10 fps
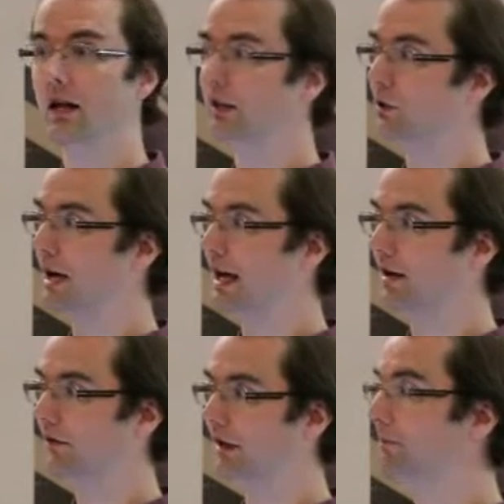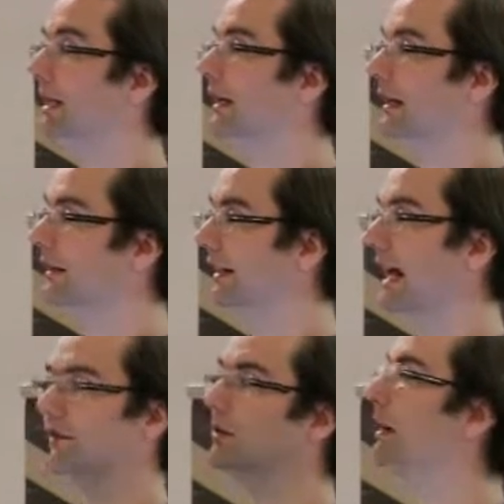you have a meeting that
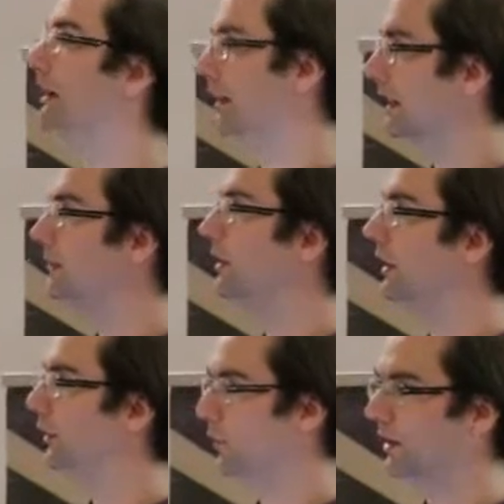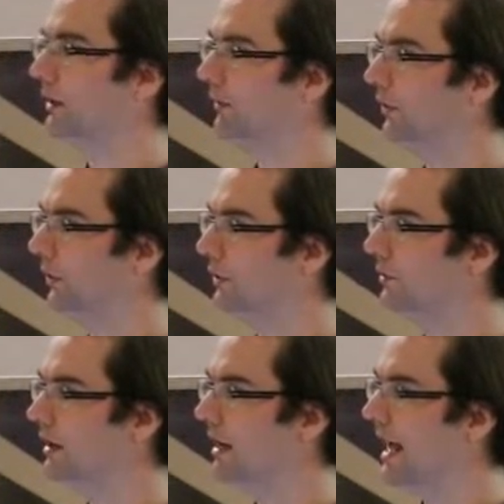everybody in the community is welcomed to,